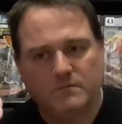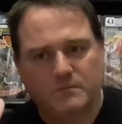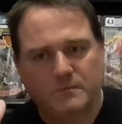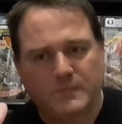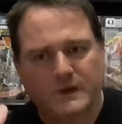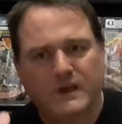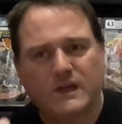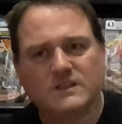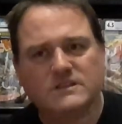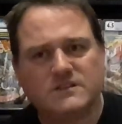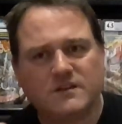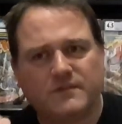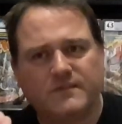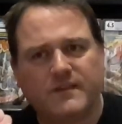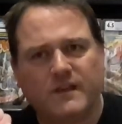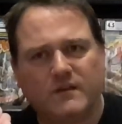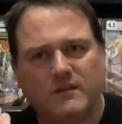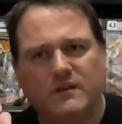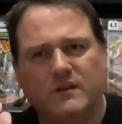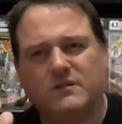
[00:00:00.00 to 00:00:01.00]
because of
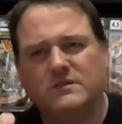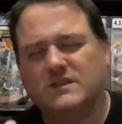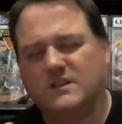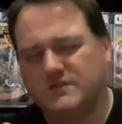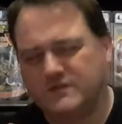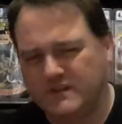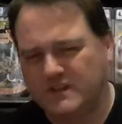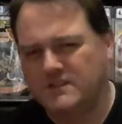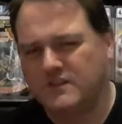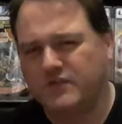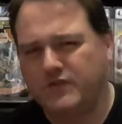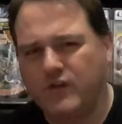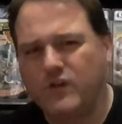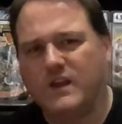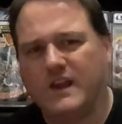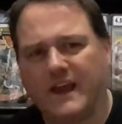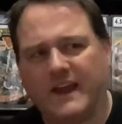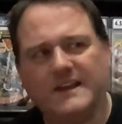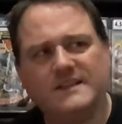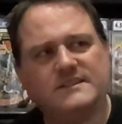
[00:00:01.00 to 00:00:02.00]
there's a few
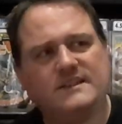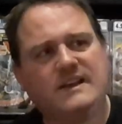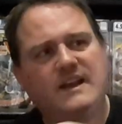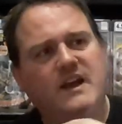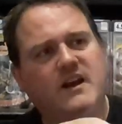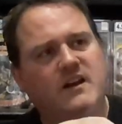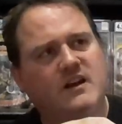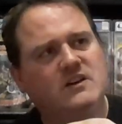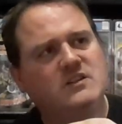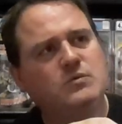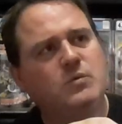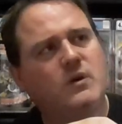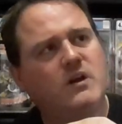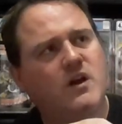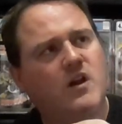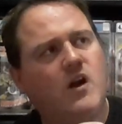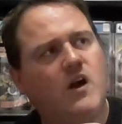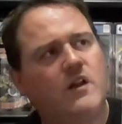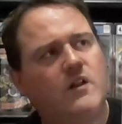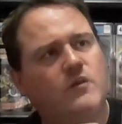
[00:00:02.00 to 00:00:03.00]
keys in here, and I just want to
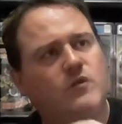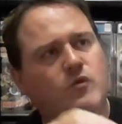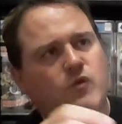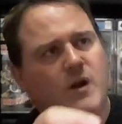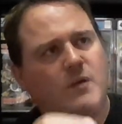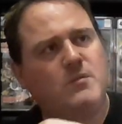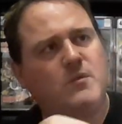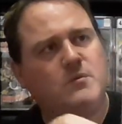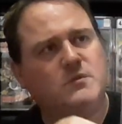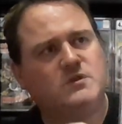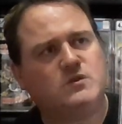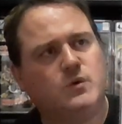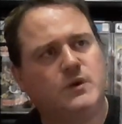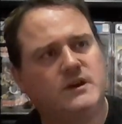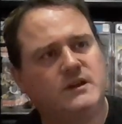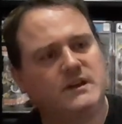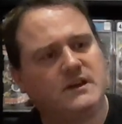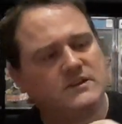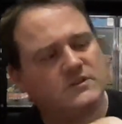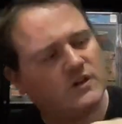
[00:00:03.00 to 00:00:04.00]
kind of grab them as
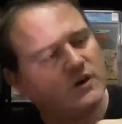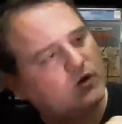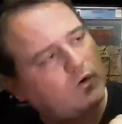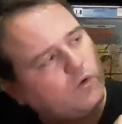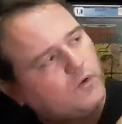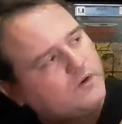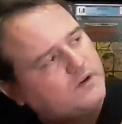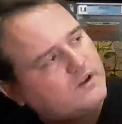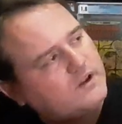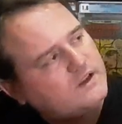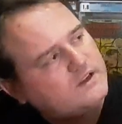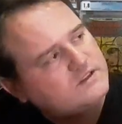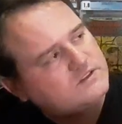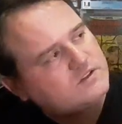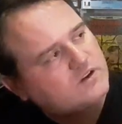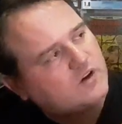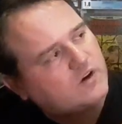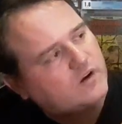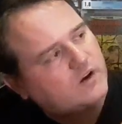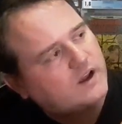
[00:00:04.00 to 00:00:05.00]
quickly as I could.
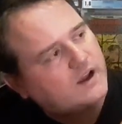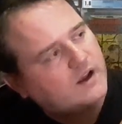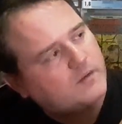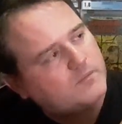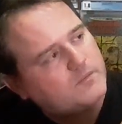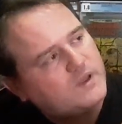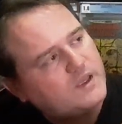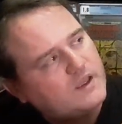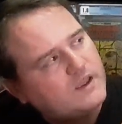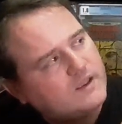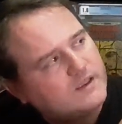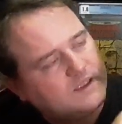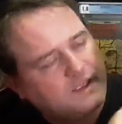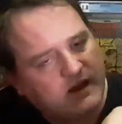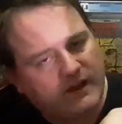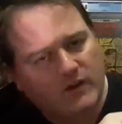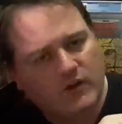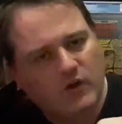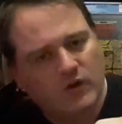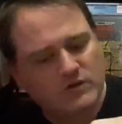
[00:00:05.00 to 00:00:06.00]
So
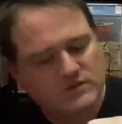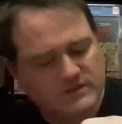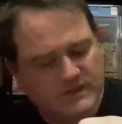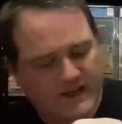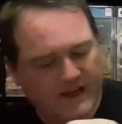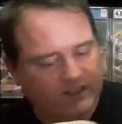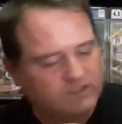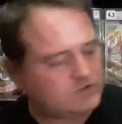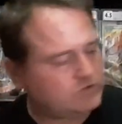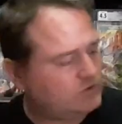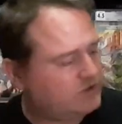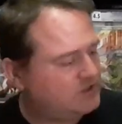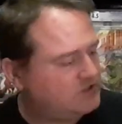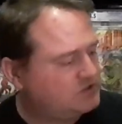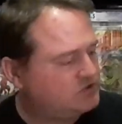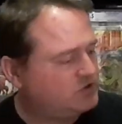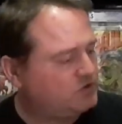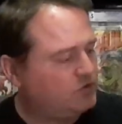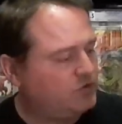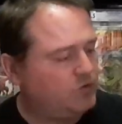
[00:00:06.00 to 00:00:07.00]
yeah, Ghost Castle
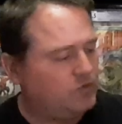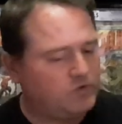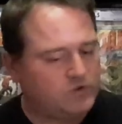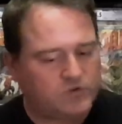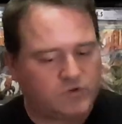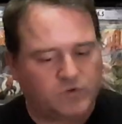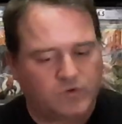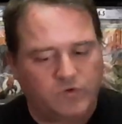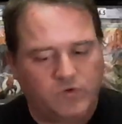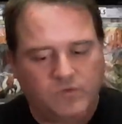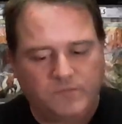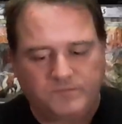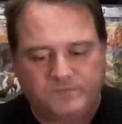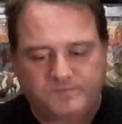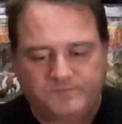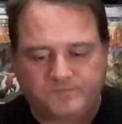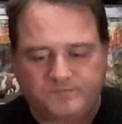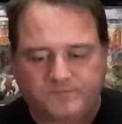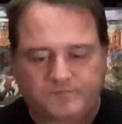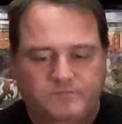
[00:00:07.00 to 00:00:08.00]
issue 2,
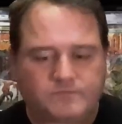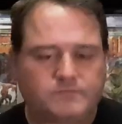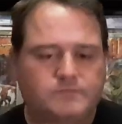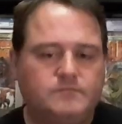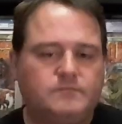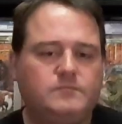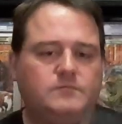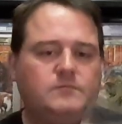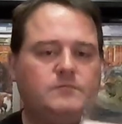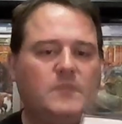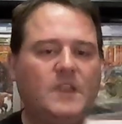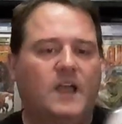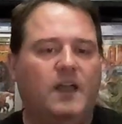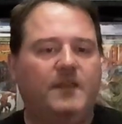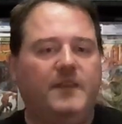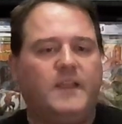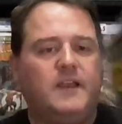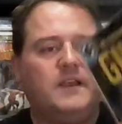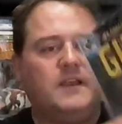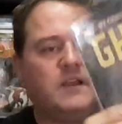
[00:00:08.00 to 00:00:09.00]

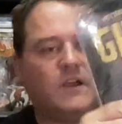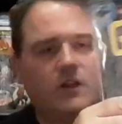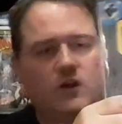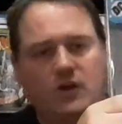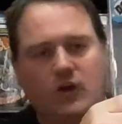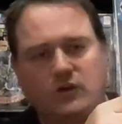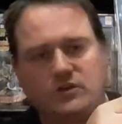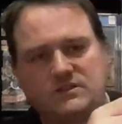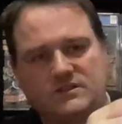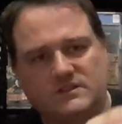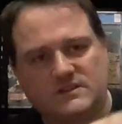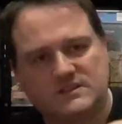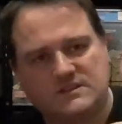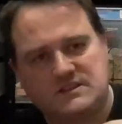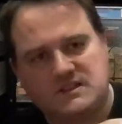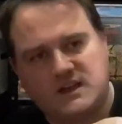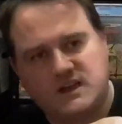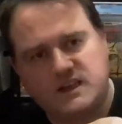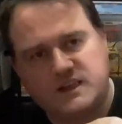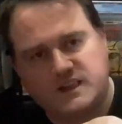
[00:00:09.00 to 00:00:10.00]
and then
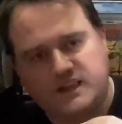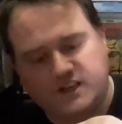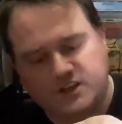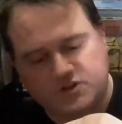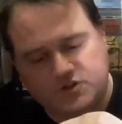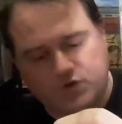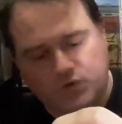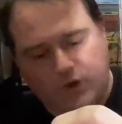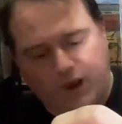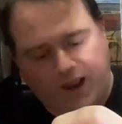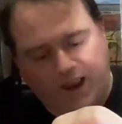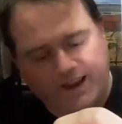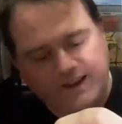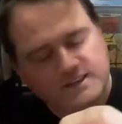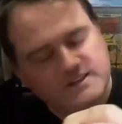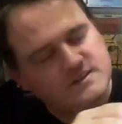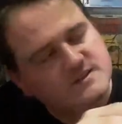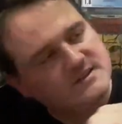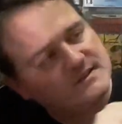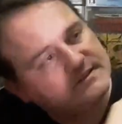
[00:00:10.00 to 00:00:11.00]
Ghosts issue
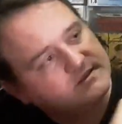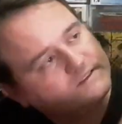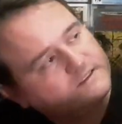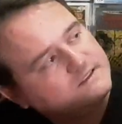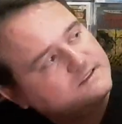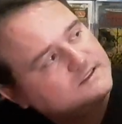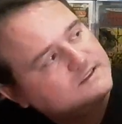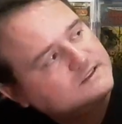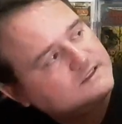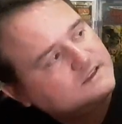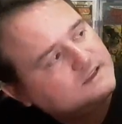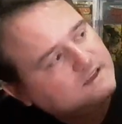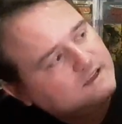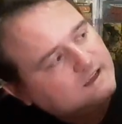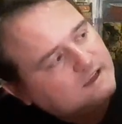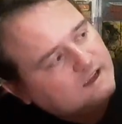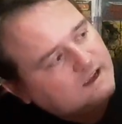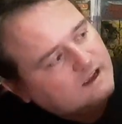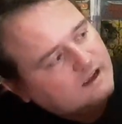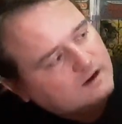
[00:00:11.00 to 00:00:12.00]
8.
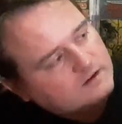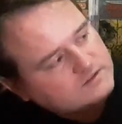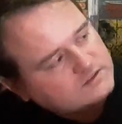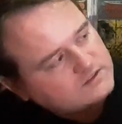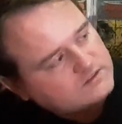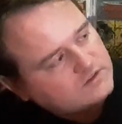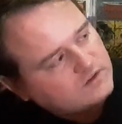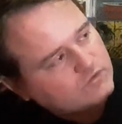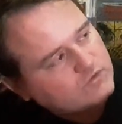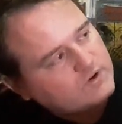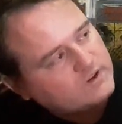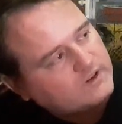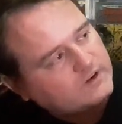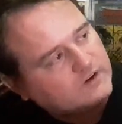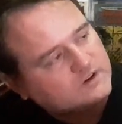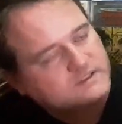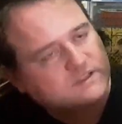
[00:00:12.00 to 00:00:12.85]
Just a really nice